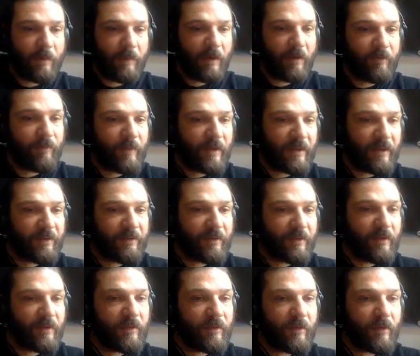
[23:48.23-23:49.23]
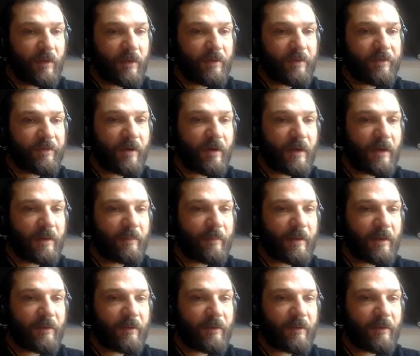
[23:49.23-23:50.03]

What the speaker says: apart from it's not in time